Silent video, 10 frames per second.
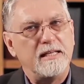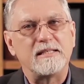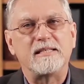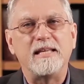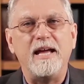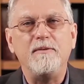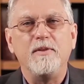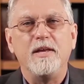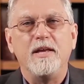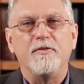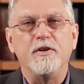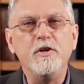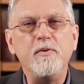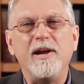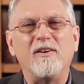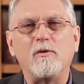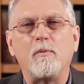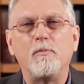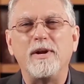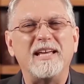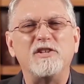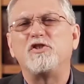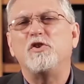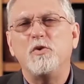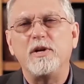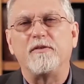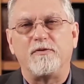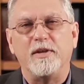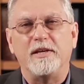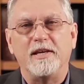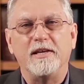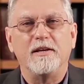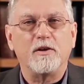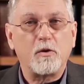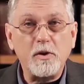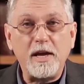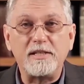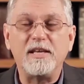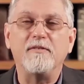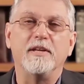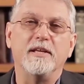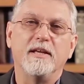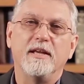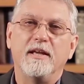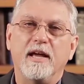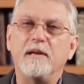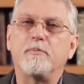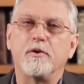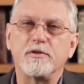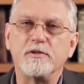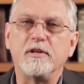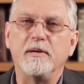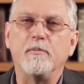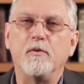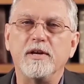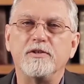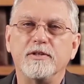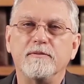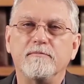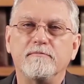Instead, the new era will bring intuitive thinking, creativity, and personal liberation.